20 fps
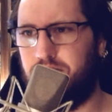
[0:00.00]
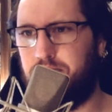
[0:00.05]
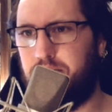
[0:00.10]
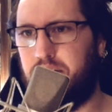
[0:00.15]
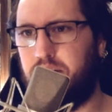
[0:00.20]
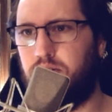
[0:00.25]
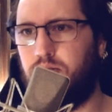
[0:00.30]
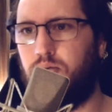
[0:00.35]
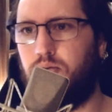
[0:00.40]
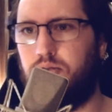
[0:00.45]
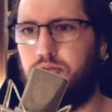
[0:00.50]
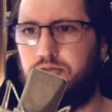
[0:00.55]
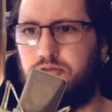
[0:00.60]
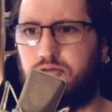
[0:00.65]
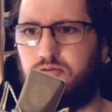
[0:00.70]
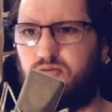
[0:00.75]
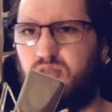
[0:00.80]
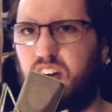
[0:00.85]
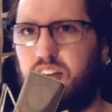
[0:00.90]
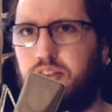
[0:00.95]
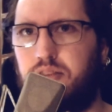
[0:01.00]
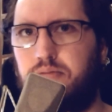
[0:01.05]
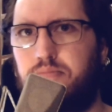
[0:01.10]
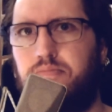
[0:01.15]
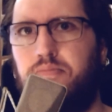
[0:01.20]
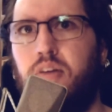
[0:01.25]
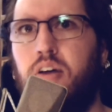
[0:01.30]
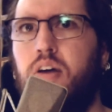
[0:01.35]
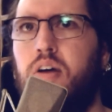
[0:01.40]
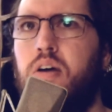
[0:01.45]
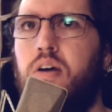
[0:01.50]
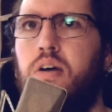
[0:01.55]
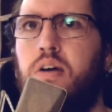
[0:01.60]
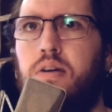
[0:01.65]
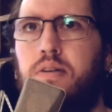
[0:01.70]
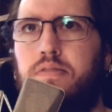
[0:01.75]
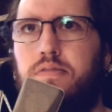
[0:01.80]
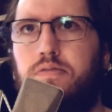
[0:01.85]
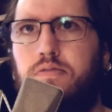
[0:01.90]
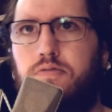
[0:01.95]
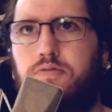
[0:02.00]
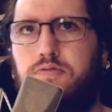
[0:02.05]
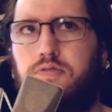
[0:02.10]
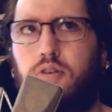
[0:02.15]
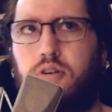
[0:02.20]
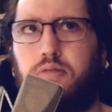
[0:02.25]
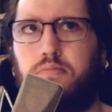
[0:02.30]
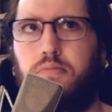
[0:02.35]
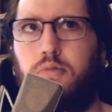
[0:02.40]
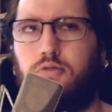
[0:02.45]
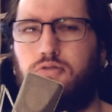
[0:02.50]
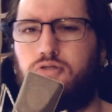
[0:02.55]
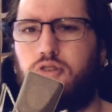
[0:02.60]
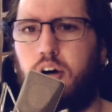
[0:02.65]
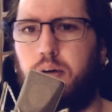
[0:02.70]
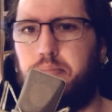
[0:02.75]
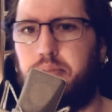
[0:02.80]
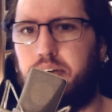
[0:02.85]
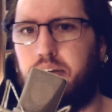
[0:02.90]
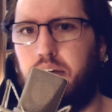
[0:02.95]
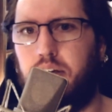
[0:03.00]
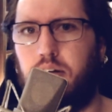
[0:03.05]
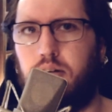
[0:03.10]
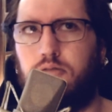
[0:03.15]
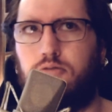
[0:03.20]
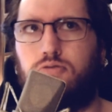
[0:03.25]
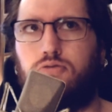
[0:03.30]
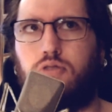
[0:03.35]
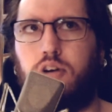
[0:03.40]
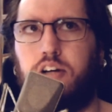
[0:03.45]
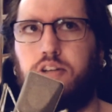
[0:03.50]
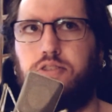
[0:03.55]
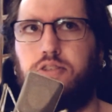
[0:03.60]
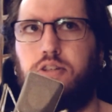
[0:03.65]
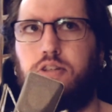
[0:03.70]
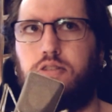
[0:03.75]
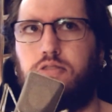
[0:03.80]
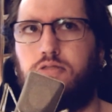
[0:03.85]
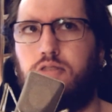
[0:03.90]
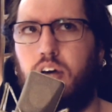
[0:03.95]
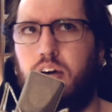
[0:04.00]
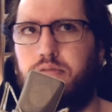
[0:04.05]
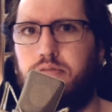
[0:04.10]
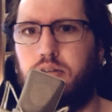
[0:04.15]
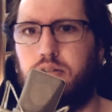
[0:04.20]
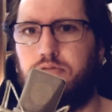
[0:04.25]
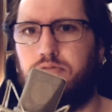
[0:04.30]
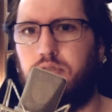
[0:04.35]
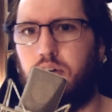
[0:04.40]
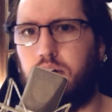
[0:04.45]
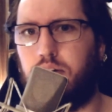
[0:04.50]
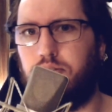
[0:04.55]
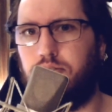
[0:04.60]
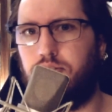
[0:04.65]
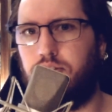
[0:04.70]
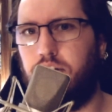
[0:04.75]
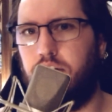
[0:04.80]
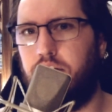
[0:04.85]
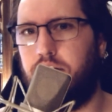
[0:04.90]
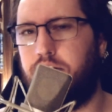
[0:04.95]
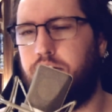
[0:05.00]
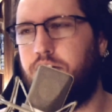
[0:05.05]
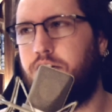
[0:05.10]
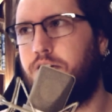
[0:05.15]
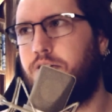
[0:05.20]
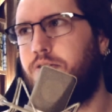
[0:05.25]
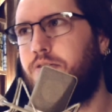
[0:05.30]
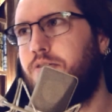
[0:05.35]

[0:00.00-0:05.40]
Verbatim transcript: if my goal is to write the the fucking most complicated, craziest, heaviest fucking shit, you know,